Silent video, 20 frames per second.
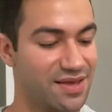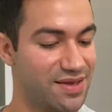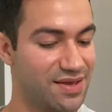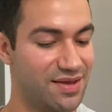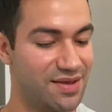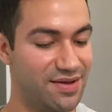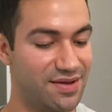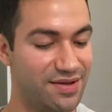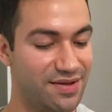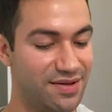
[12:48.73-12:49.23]

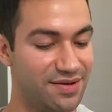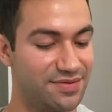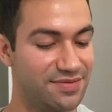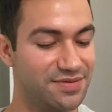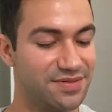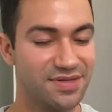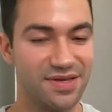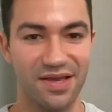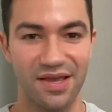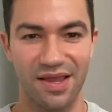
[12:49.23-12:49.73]

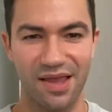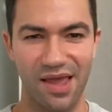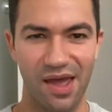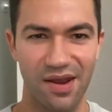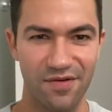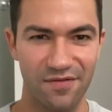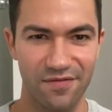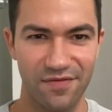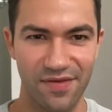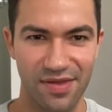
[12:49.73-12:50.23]
kind
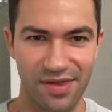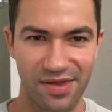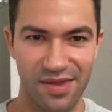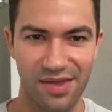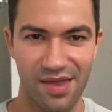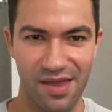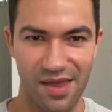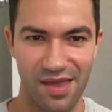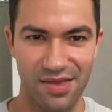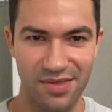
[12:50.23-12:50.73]
of
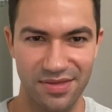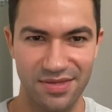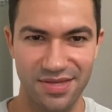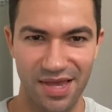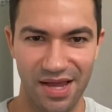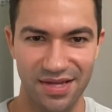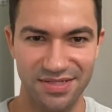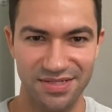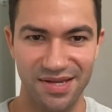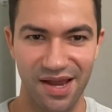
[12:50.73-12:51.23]

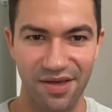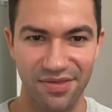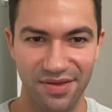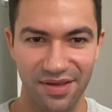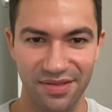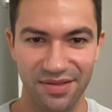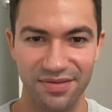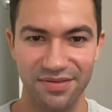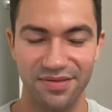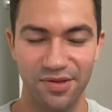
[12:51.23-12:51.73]
textile,
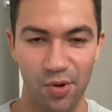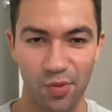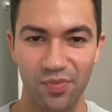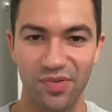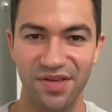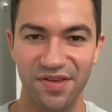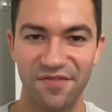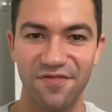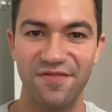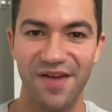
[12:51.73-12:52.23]
the
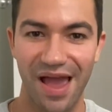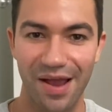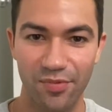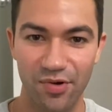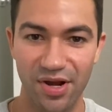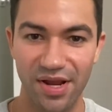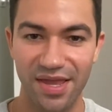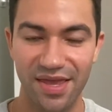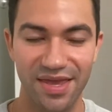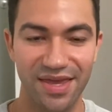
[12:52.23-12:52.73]
oblique
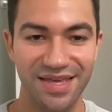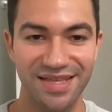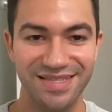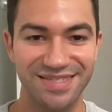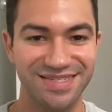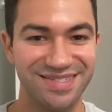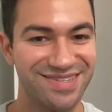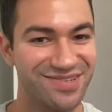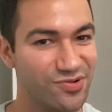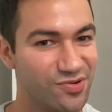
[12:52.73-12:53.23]
fabric.
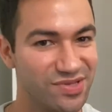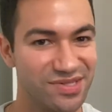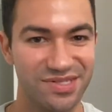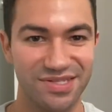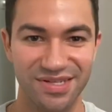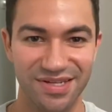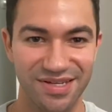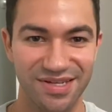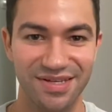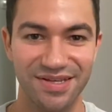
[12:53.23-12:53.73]
It's going to